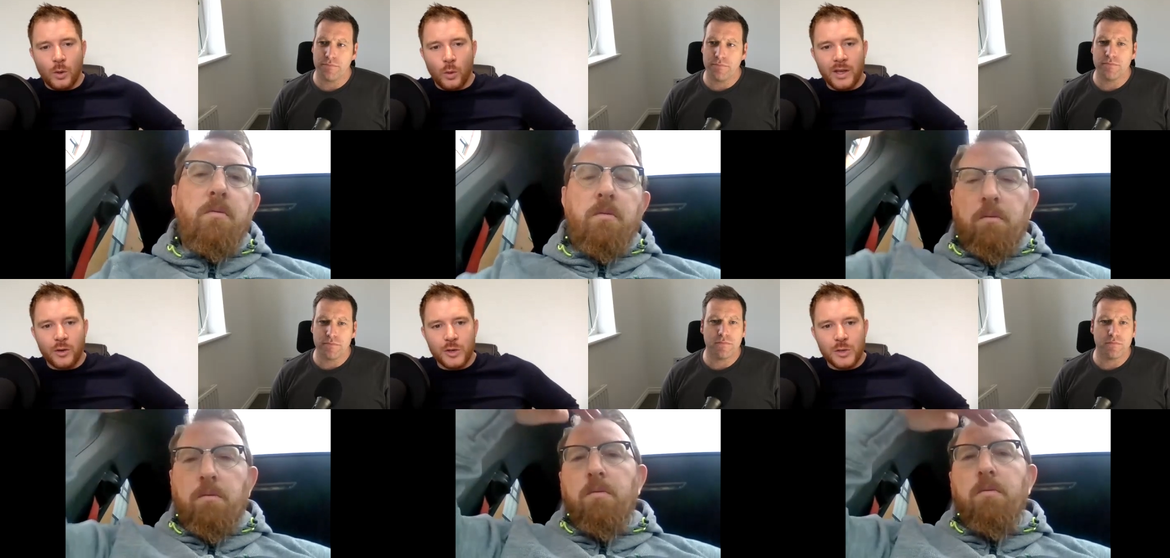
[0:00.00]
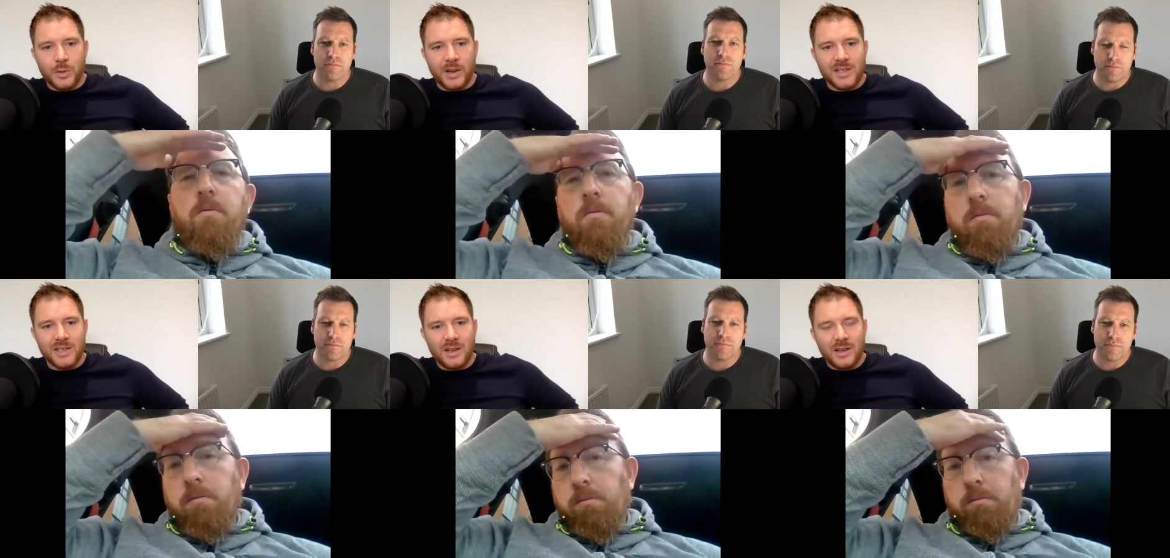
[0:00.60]
Speaker 1: yeah. white goods. Whereas
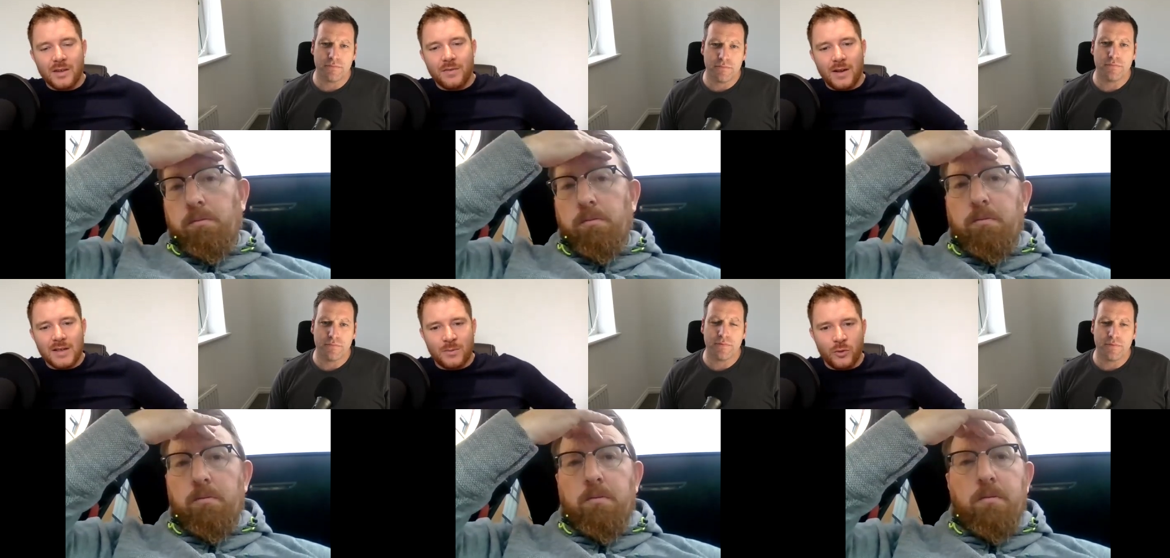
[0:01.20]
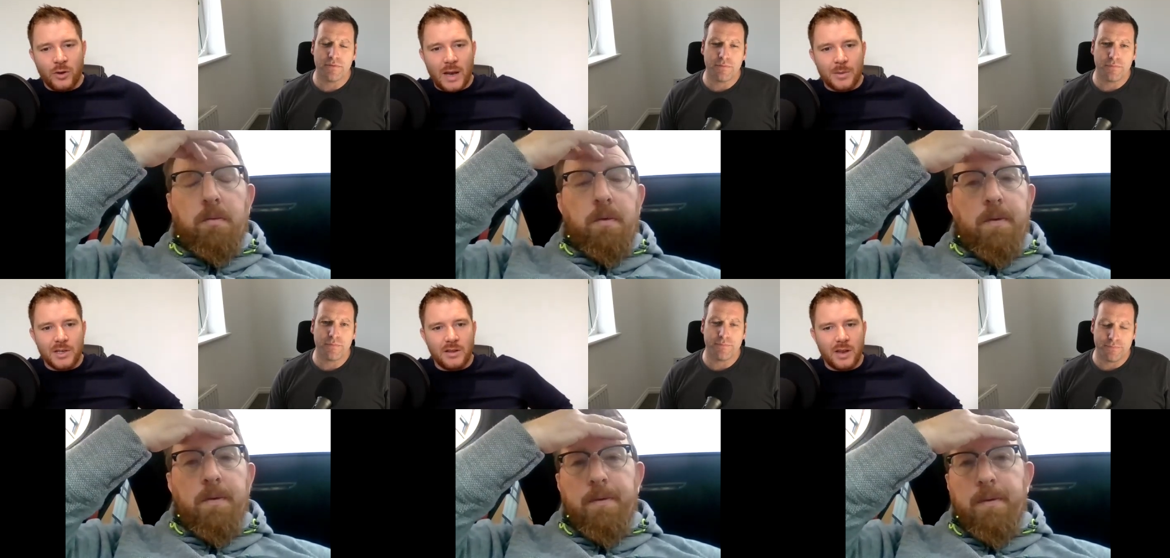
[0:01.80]
the flats I'm doing in
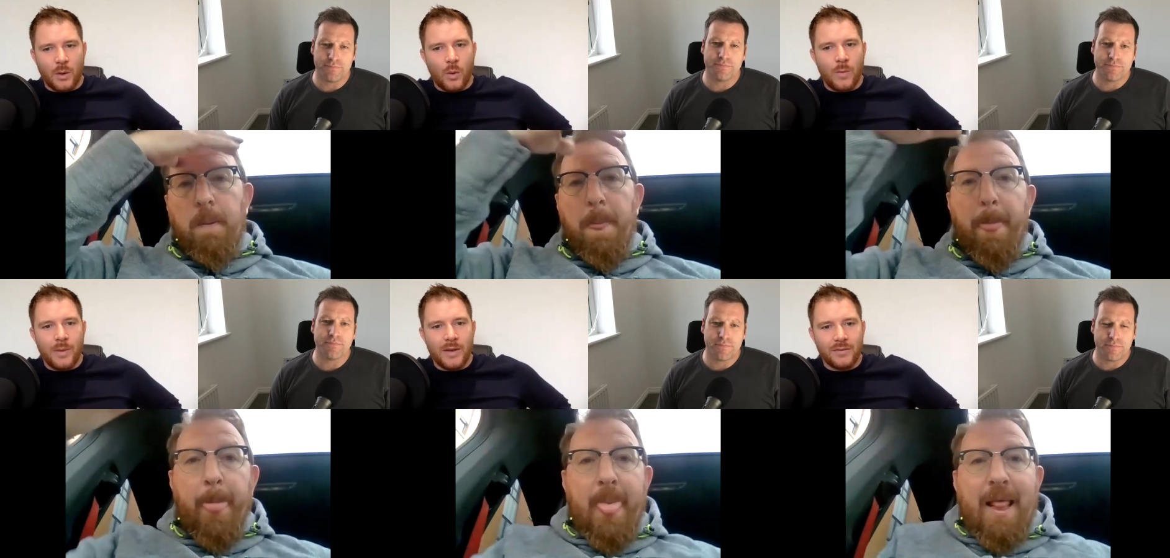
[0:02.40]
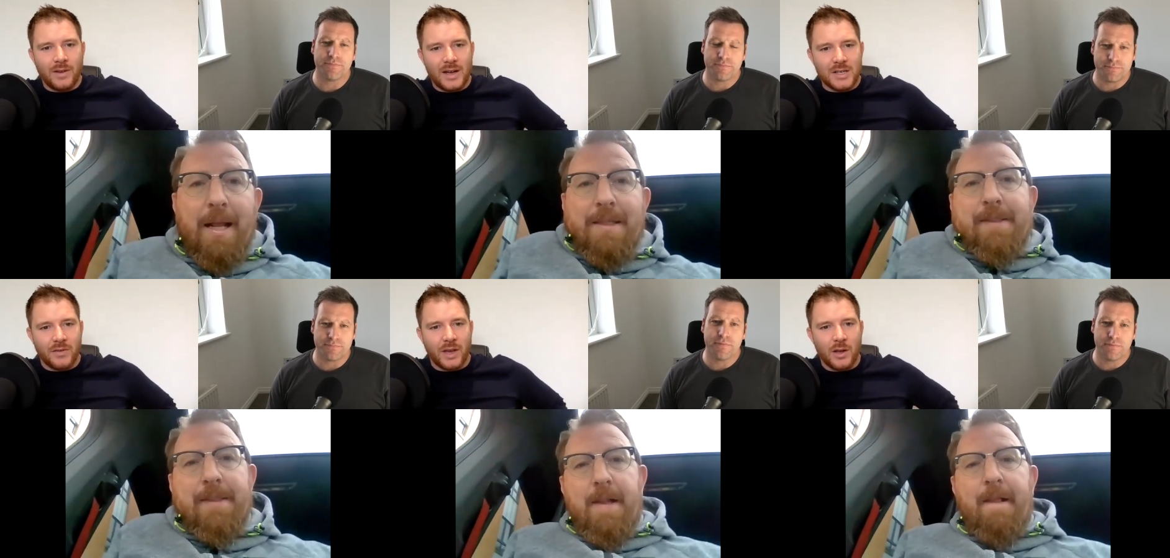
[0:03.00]
Aberdeen are our one bed flats.
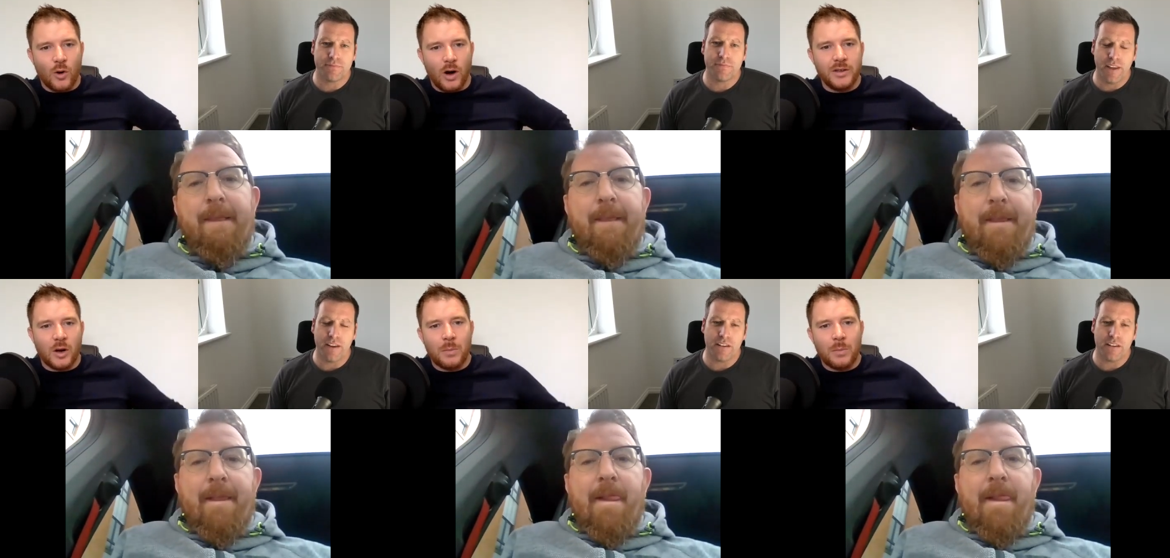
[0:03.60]
You've kind of got a young yeah.